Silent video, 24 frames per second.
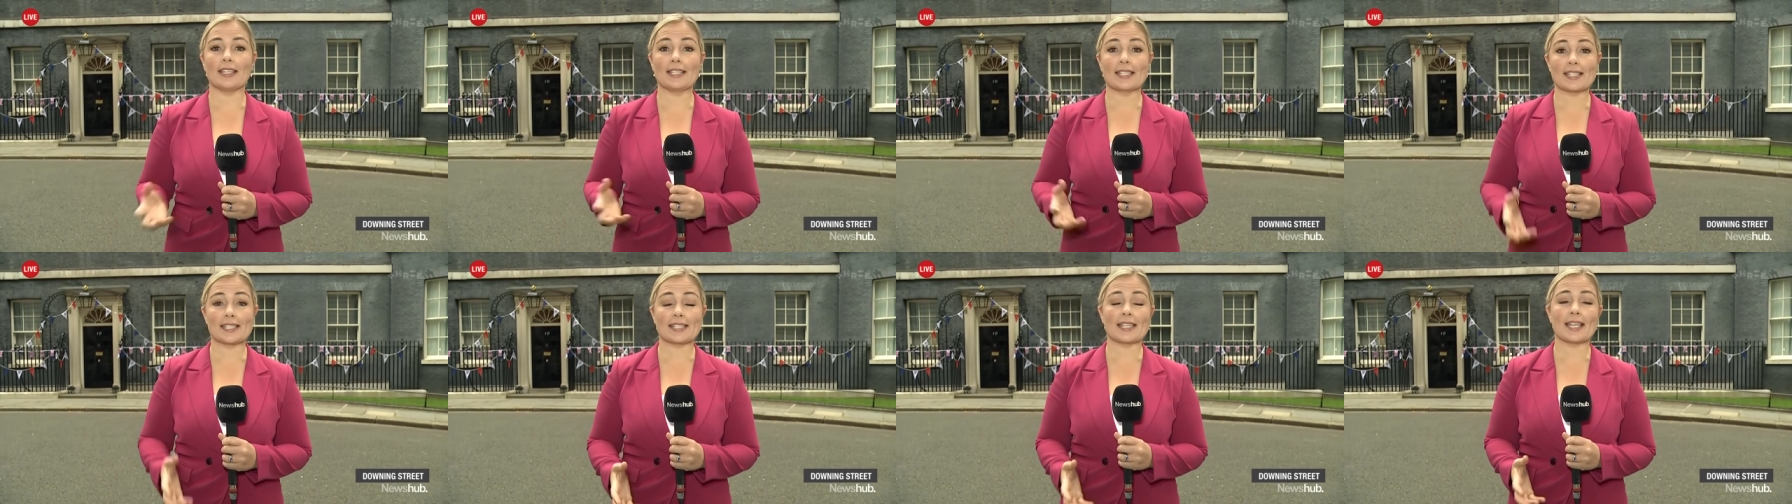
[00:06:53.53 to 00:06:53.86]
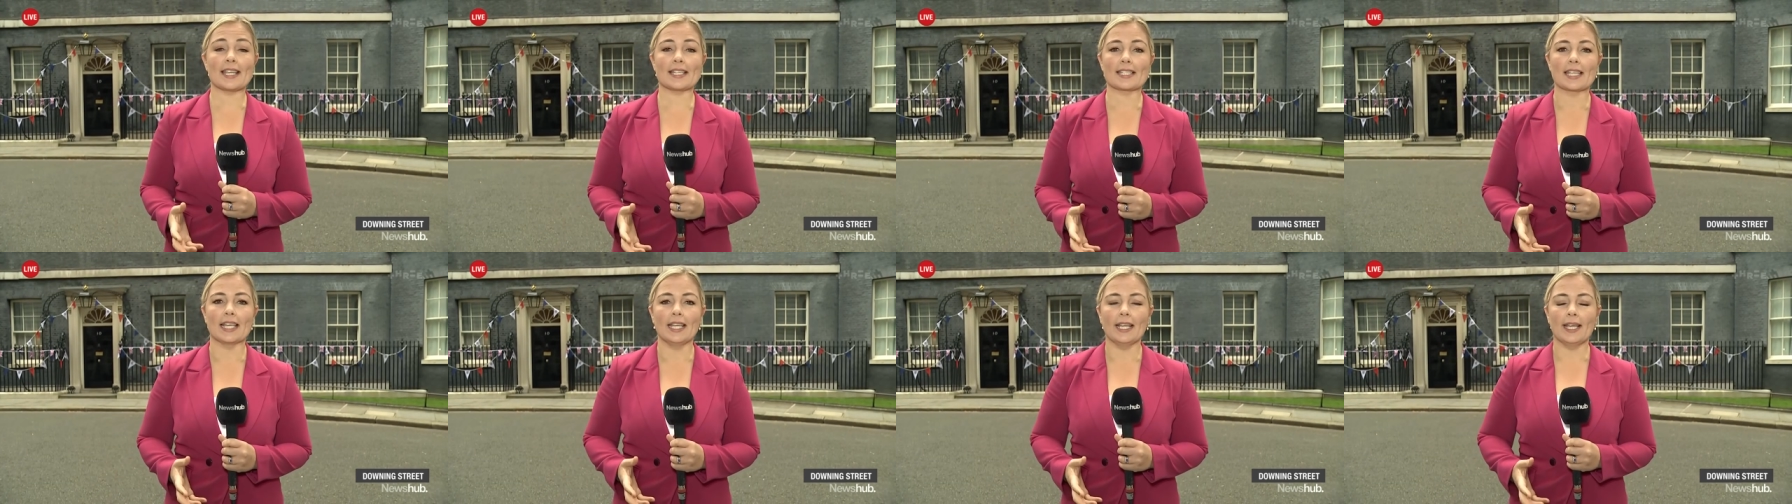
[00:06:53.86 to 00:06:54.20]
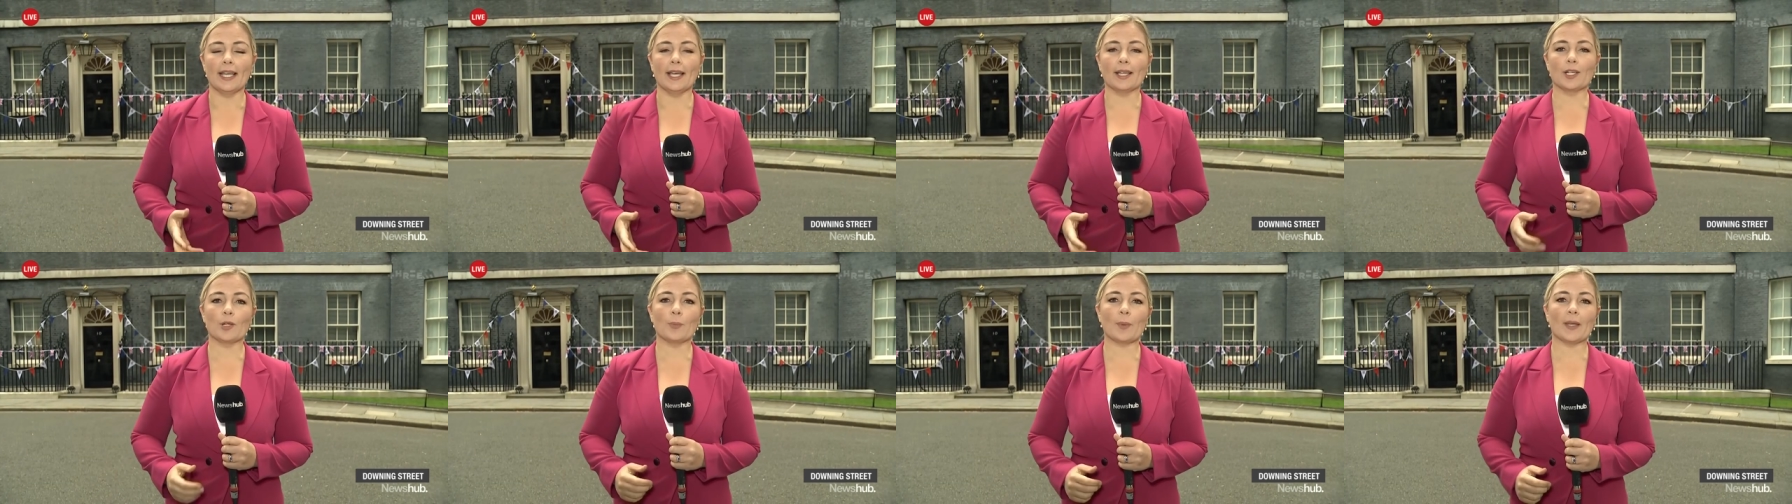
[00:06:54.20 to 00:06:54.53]
Instead,
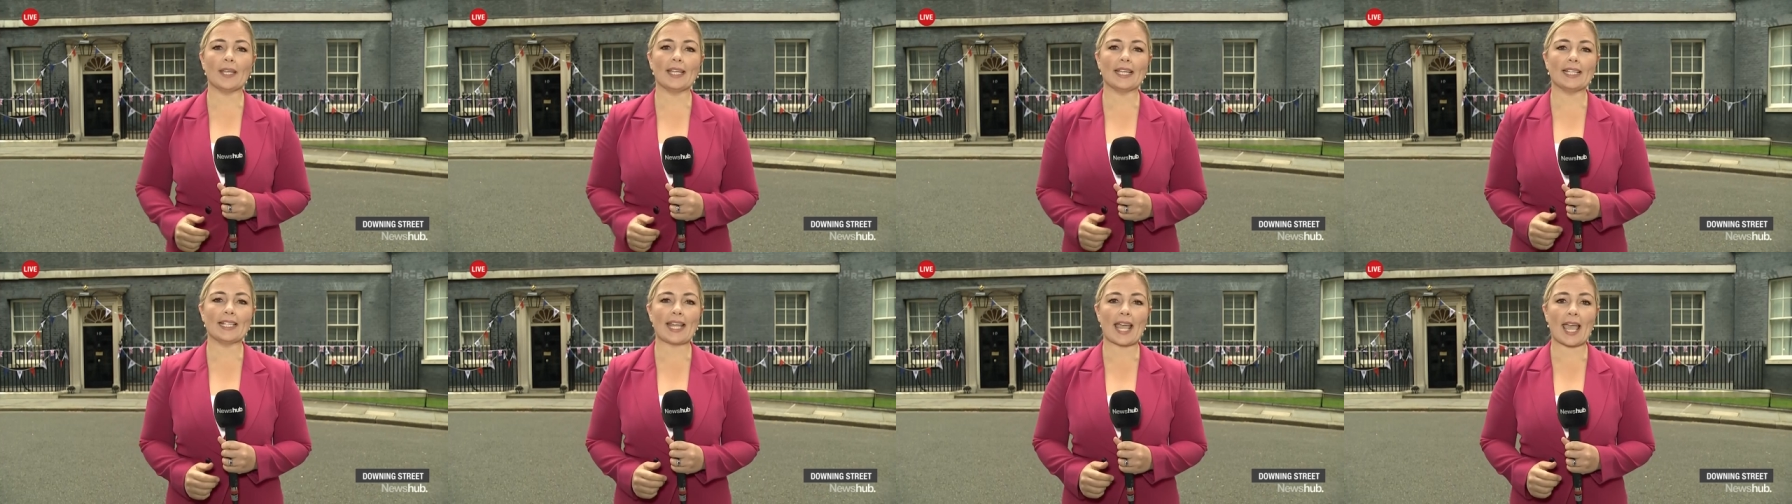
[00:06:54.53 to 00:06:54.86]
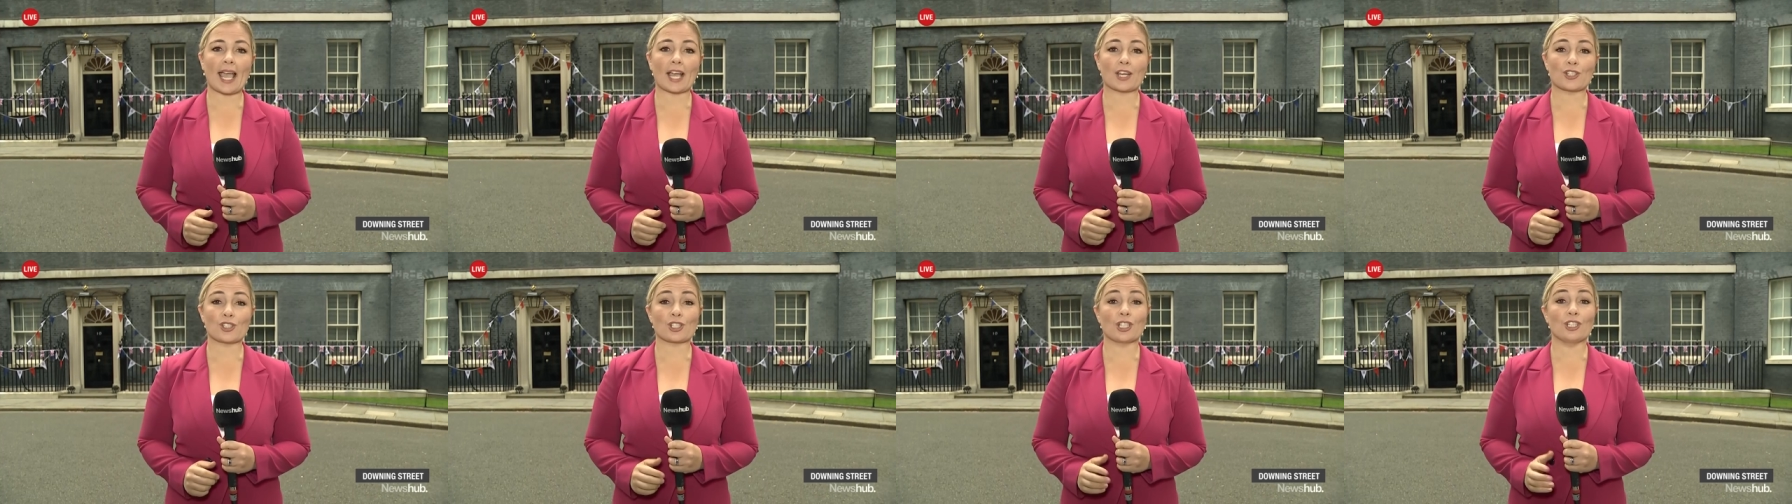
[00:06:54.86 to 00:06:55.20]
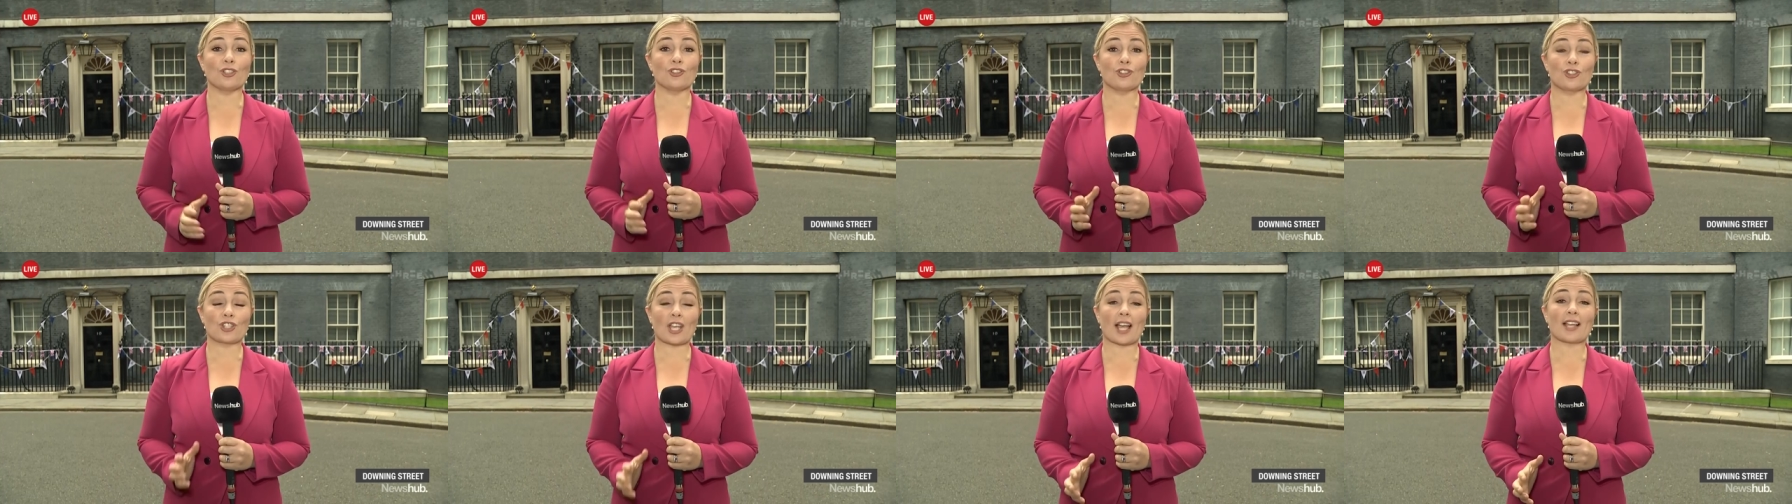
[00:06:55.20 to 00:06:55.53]
it'll be in action
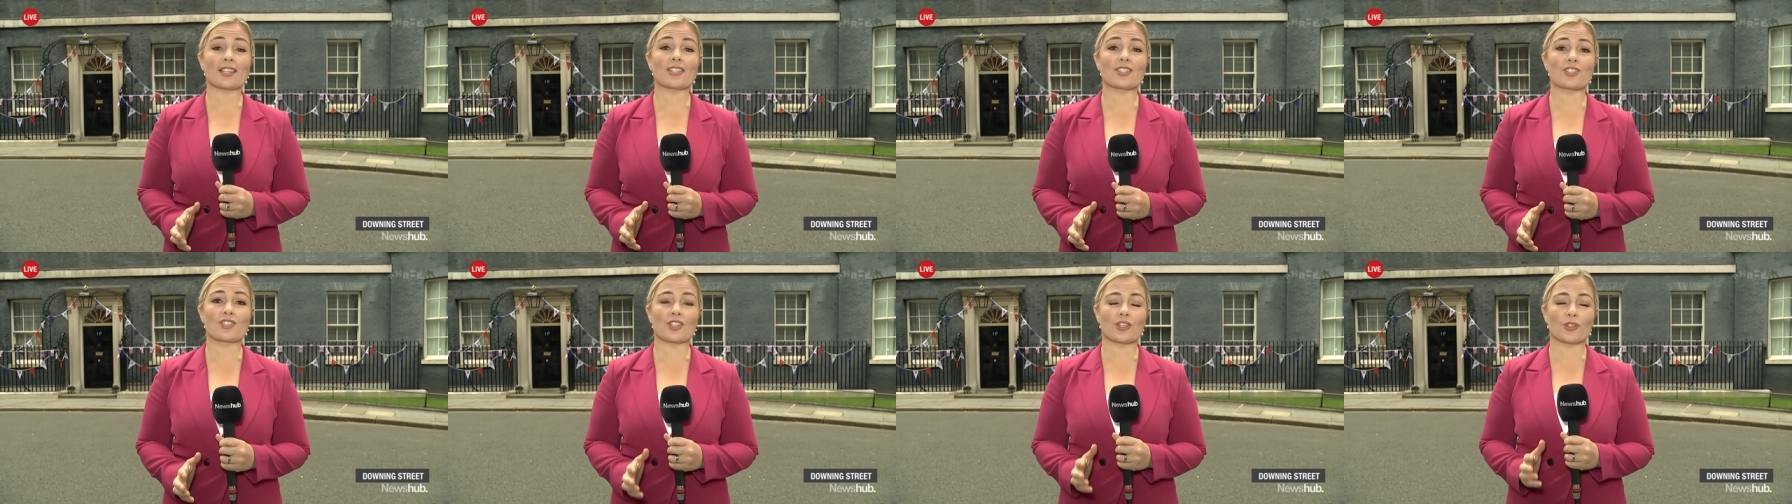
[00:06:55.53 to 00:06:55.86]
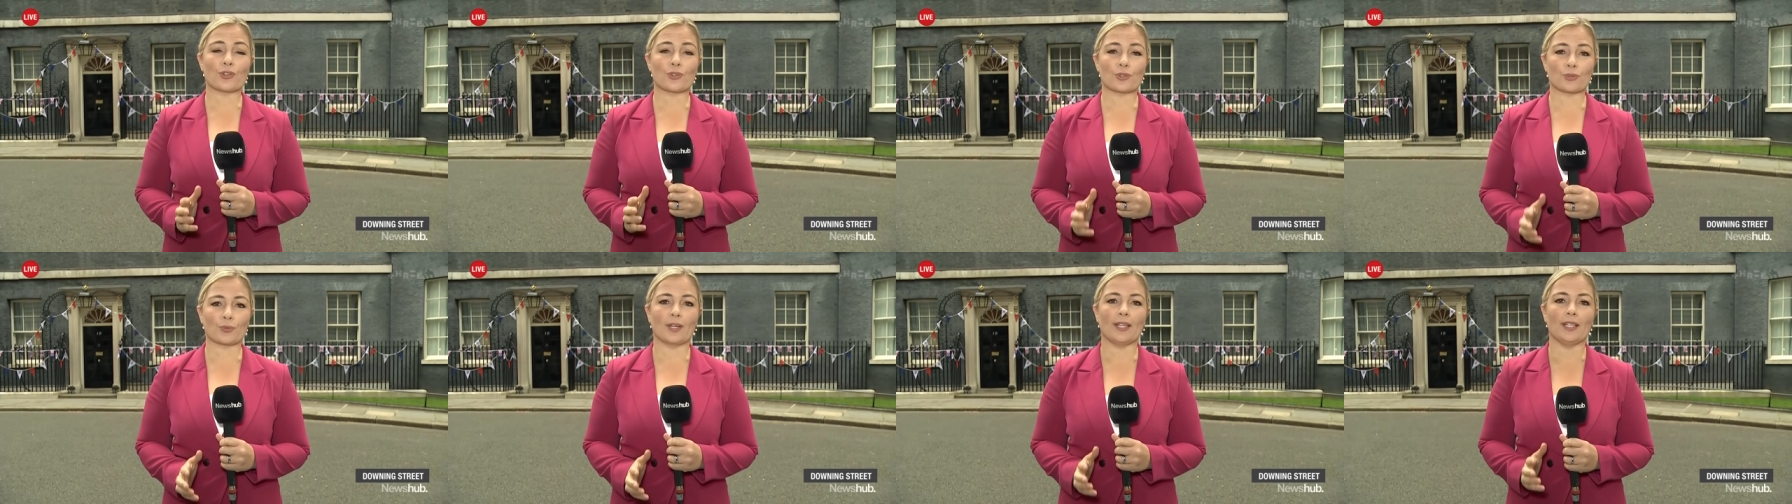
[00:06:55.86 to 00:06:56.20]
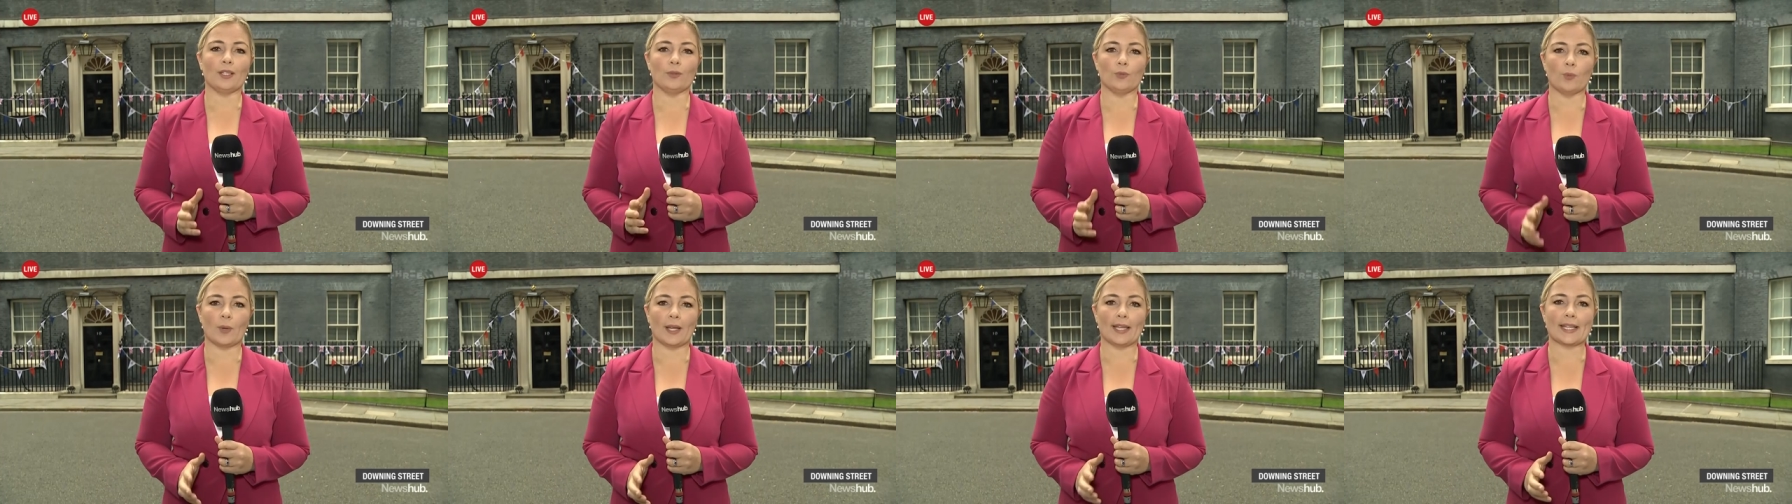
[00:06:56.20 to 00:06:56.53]
in just
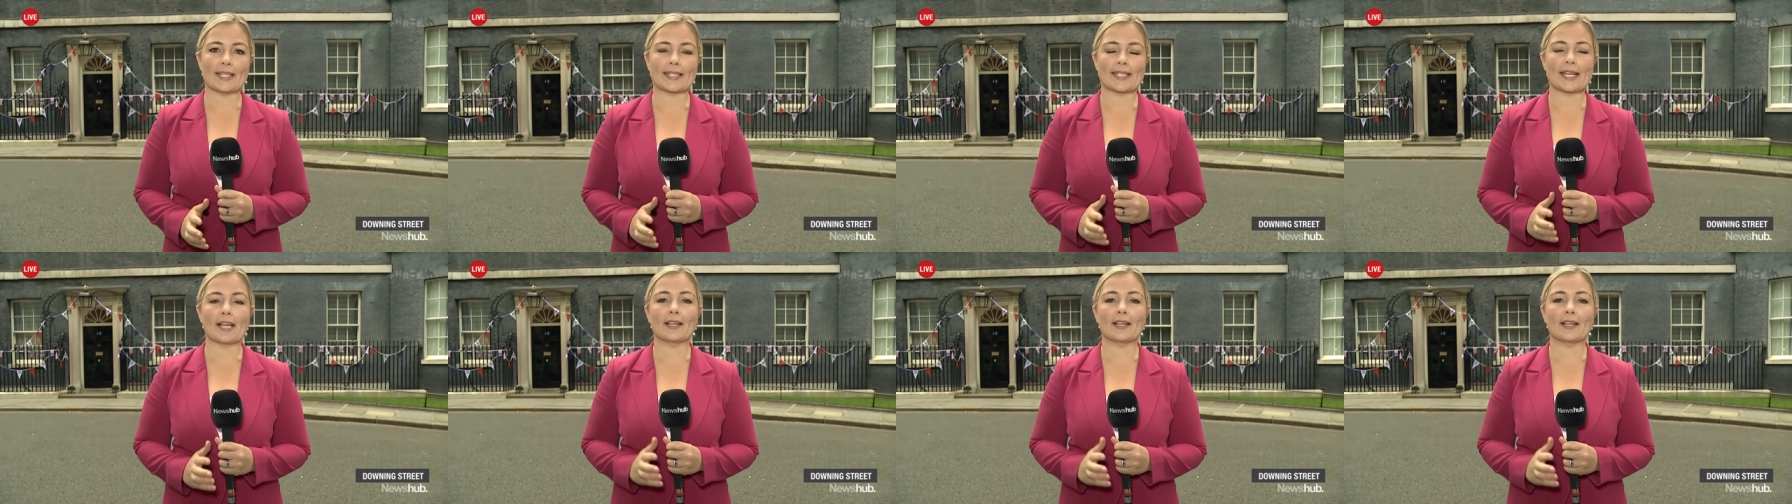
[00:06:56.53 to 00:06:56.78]
three weeks.